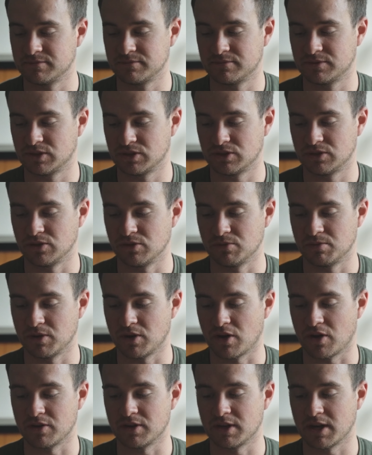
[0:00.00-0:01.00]
stupid
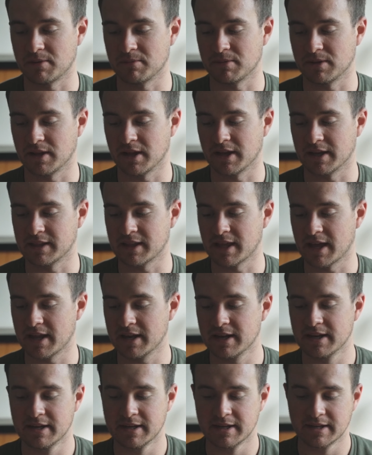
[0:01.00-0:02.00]
odd number like
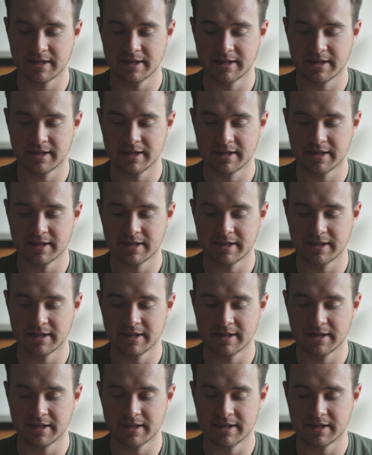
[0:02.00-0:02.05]
that.